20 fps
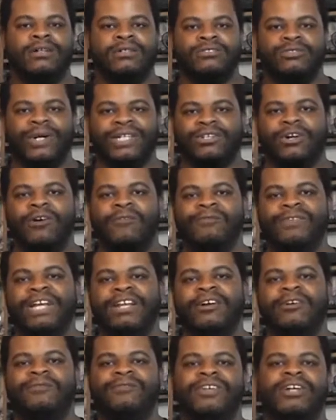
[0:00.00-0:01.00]
direct-to-home
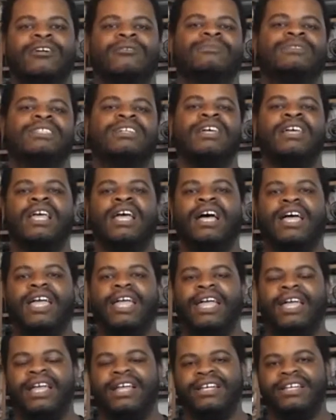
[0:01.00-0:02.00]
video films.
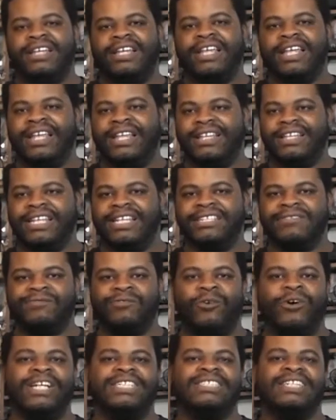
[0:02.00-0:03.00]
And his
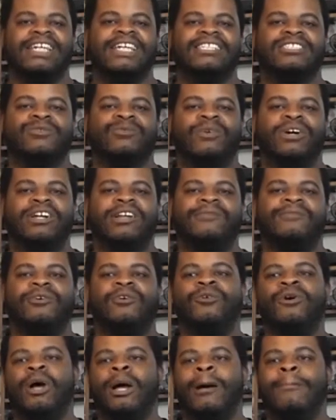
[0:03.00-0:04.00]
voice is
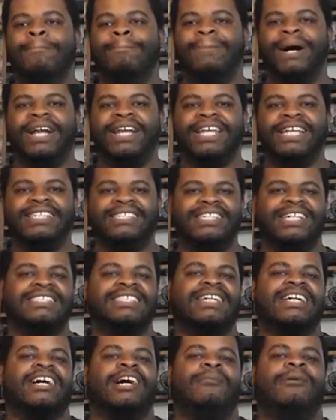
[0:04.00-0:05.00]
wonderful, but he
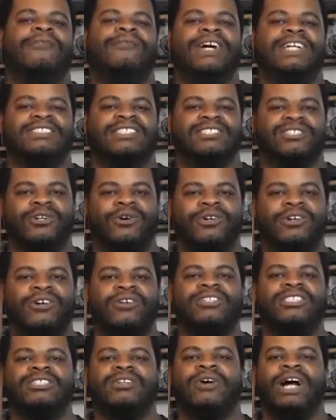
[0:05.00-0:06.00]
doesn't come off as a
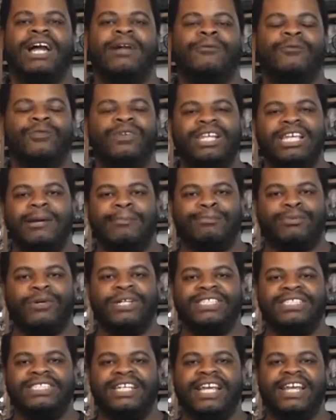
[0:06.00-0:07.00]
Joker, so I really
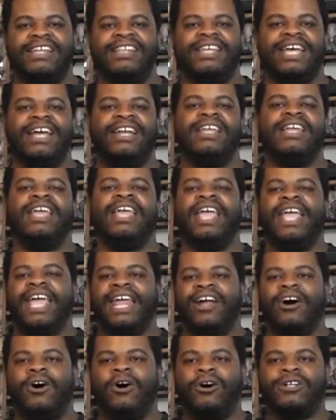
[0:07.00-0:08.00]
appreciated that.
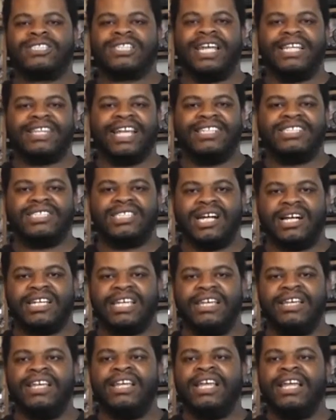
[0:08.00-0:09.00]
And I also like that
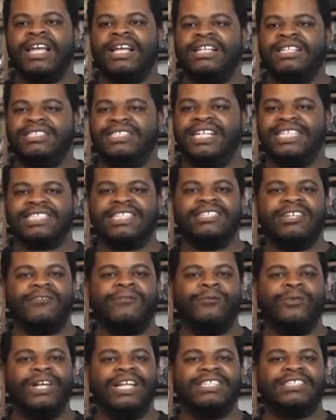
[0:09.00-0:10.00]
Chucky doesn't
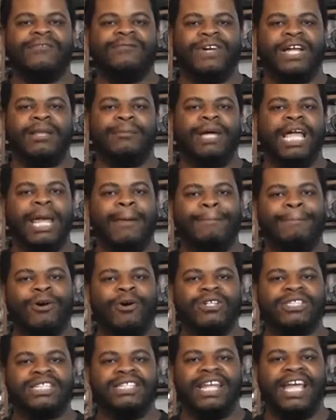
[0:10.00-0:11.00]
really develop a
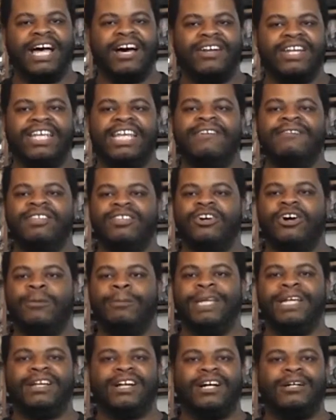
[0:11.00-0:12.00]
personality, even though it
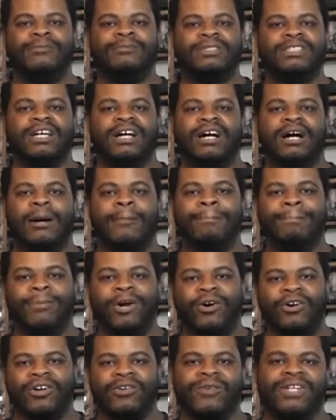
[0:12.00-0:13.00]
becomes
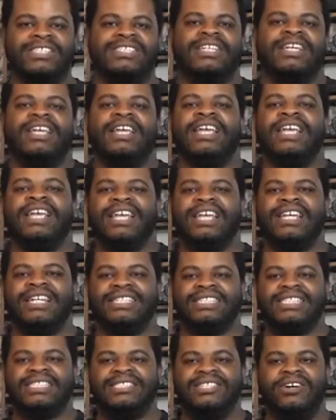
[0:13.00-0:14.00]
murderous. He
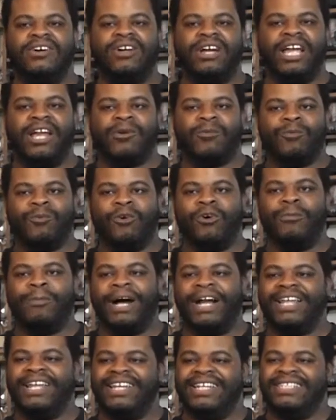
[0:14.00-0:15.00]
is still a
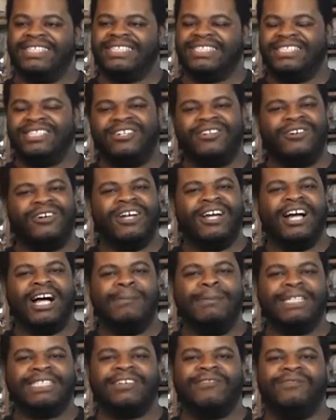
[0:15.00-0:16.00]
robot. He is still a
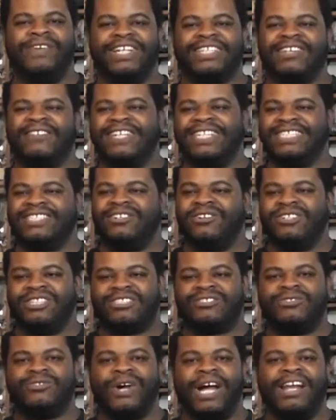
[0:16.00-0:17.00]
bit defective. He's still
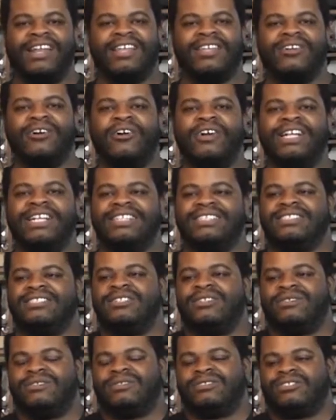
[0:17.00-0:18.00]
trying to learn. He's
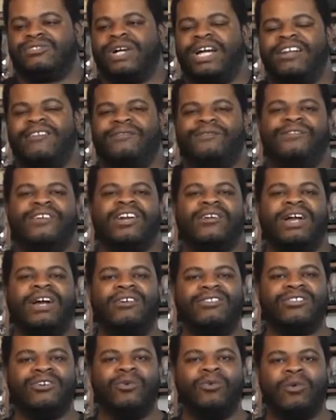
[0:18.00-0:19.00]
still trying to figure
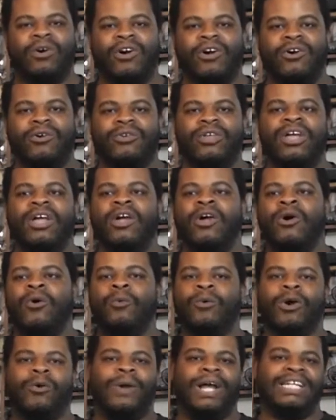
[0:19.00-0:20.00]
out the world.
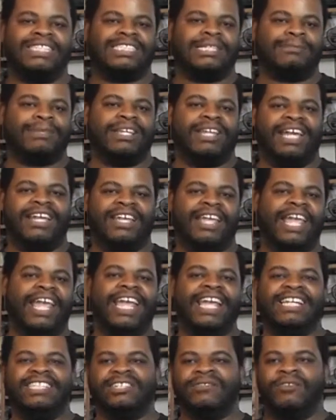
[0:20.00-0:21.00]
Whereas something like
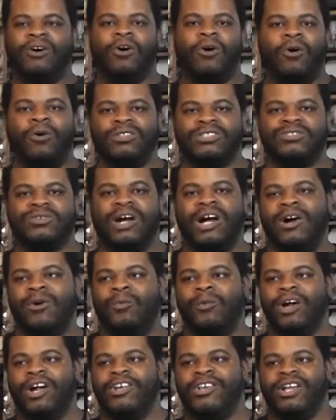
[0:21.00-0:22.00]
Age of
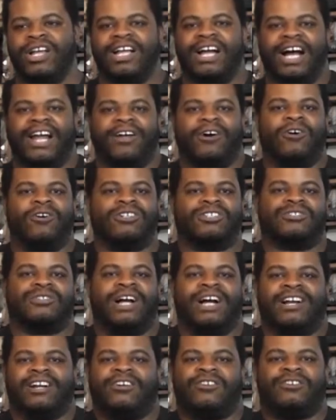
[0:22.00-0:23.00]
Ultron, where you got
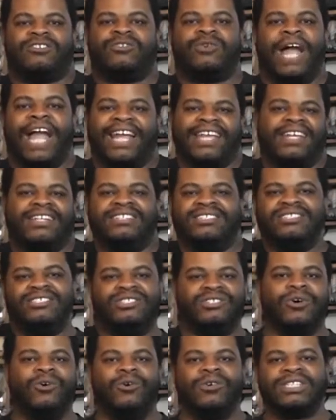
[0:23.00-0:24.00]
Ultron cracking
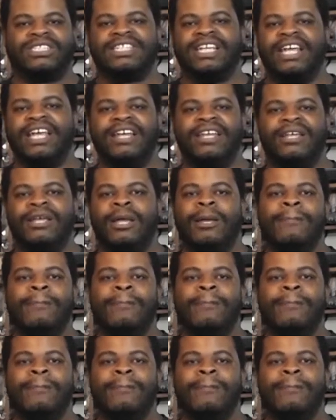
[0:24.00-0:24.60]
jokes and